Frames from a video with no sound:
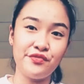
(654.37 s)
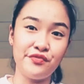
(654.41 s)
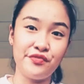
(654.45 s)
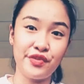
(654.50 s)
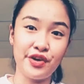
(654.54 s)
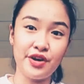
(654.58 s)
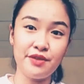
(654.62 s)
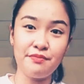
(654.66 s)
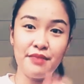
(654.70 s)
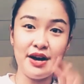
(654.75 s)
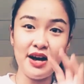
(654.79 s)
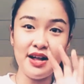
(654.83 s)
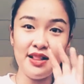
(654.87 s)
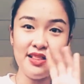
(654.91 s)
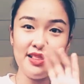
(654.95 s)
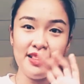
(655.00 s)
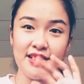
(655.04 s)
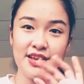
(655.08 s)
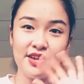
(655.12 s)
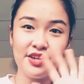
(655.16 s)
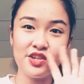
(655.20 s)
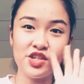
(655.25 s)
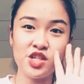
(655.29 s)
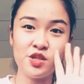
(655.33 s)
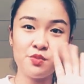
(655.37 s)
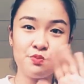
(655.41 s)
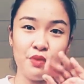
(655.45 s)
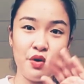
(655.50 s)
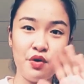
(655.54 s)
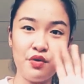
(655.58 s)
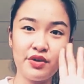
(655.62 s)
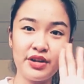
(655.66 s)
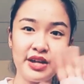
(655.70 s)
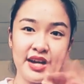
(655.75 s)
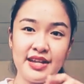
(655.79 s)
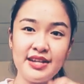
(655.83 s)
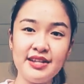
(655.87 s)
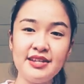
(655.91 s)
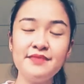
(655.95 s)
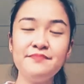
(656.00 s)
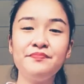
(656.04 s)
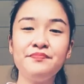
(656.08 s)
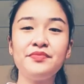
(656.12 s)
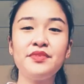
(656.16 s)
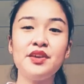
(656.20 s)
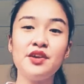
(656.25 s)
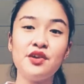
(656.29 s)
verbal, spoken,